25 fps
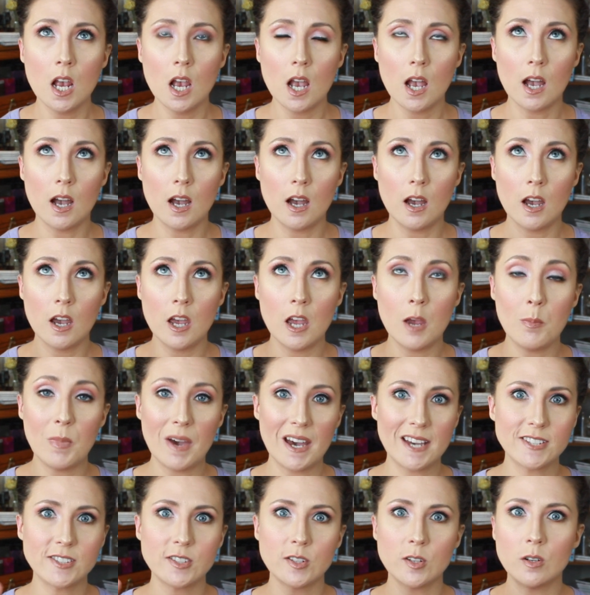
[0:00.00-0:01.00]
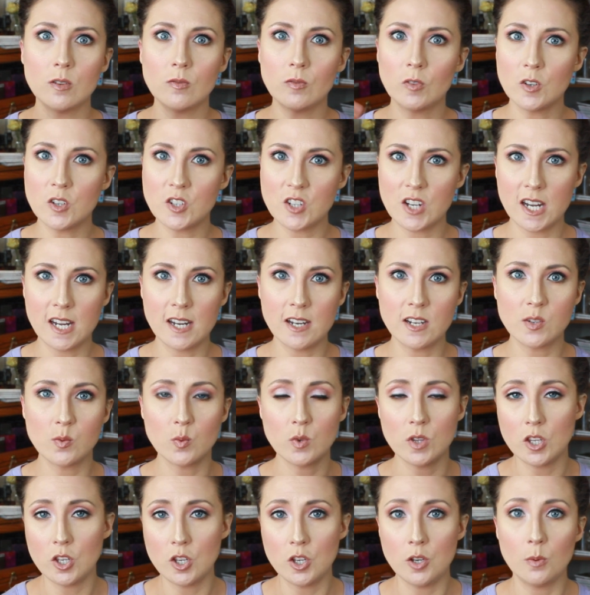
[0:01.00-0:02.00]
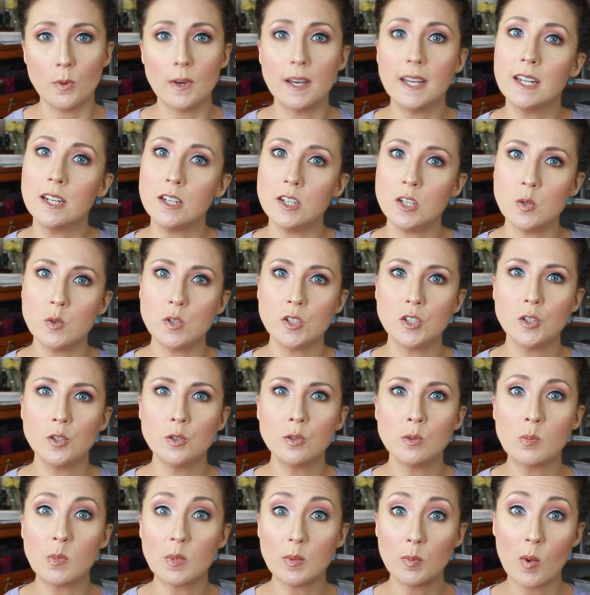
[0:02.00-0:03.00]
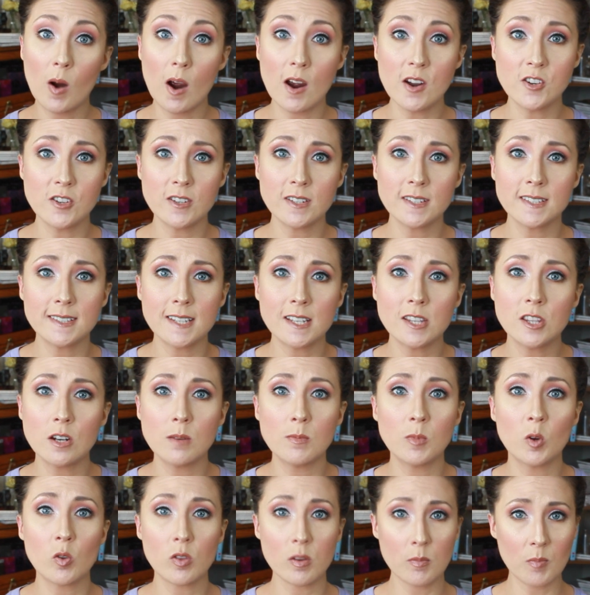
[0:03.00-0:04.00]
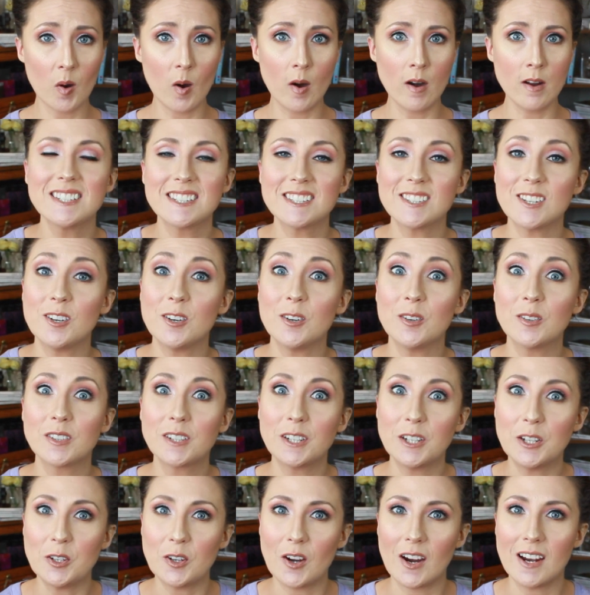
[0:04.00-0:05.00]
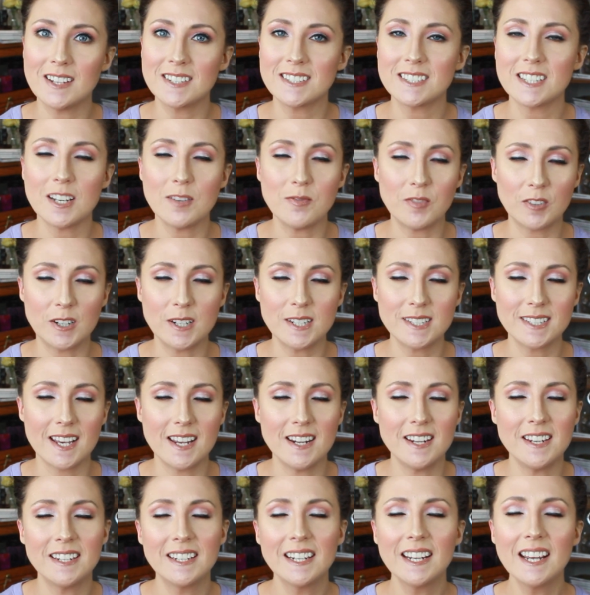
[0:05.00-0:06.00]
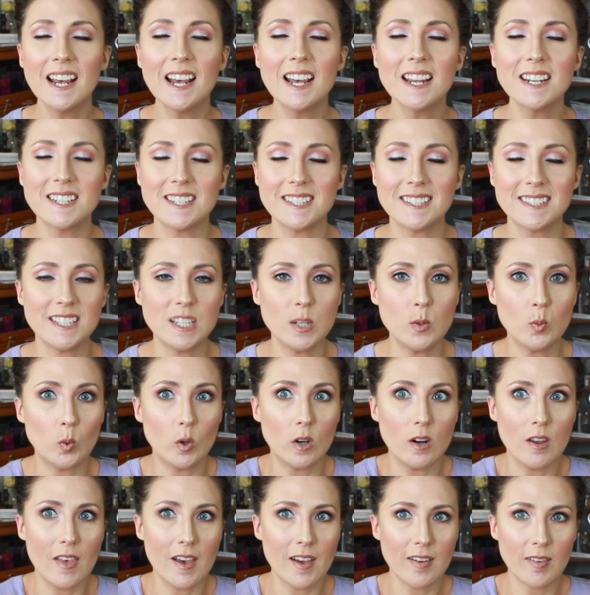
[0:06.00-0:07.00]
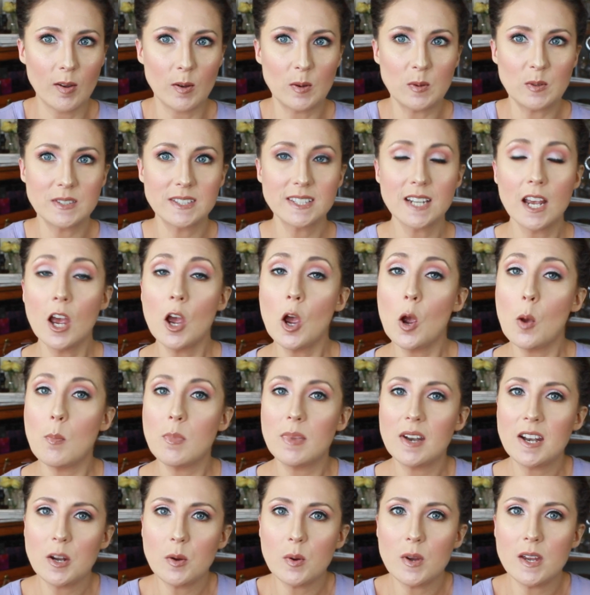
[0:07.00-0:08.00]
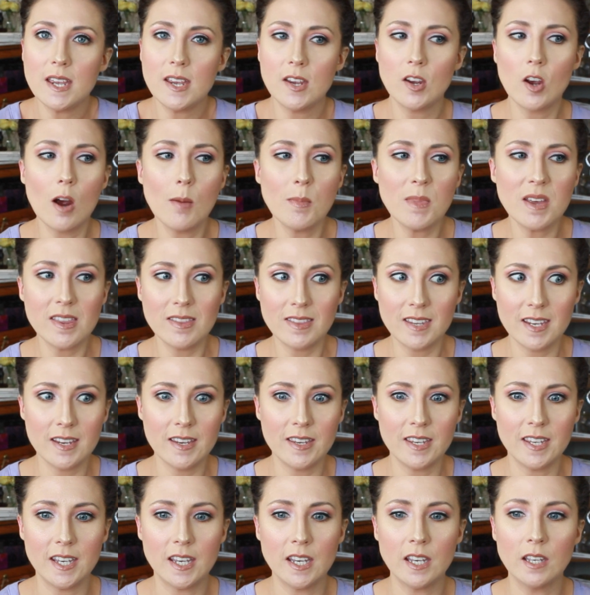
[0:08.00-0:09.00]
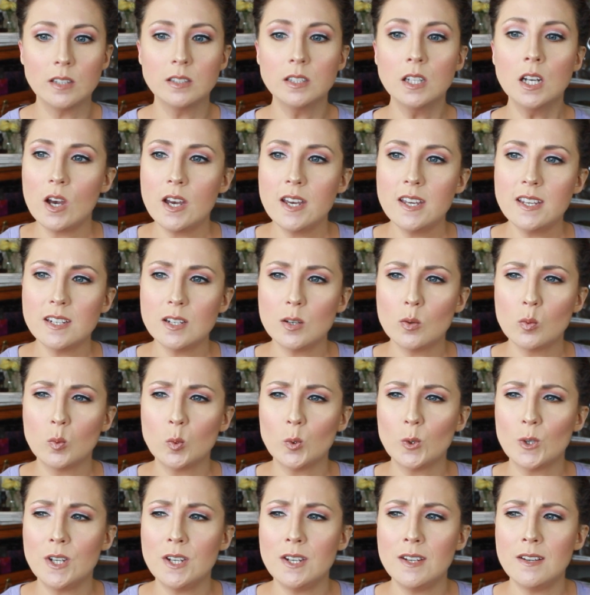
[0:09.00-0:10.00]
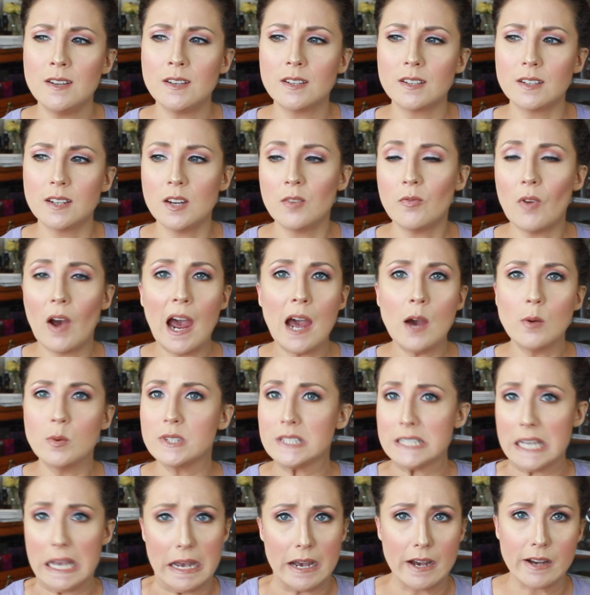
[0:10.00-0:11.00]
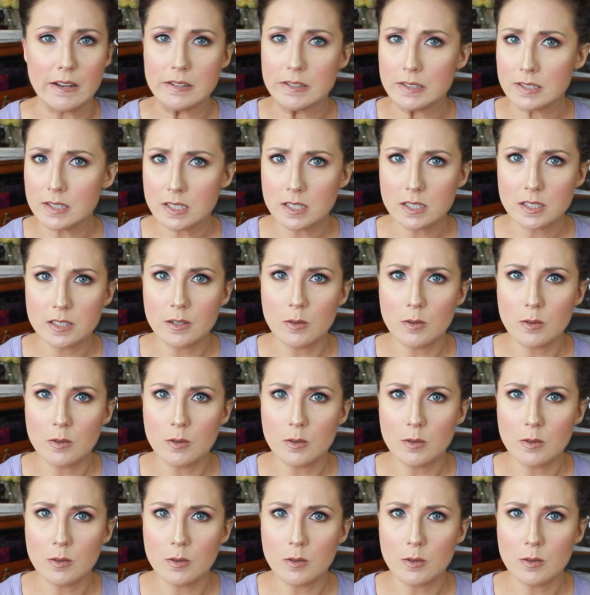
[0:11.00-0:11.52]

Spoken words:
Ambassador for Change with the UN and YouTube projects that they're both a part of. So congrats, I'm very excited to see where that goes. But anyway, it got me thinking, what would, if I was asked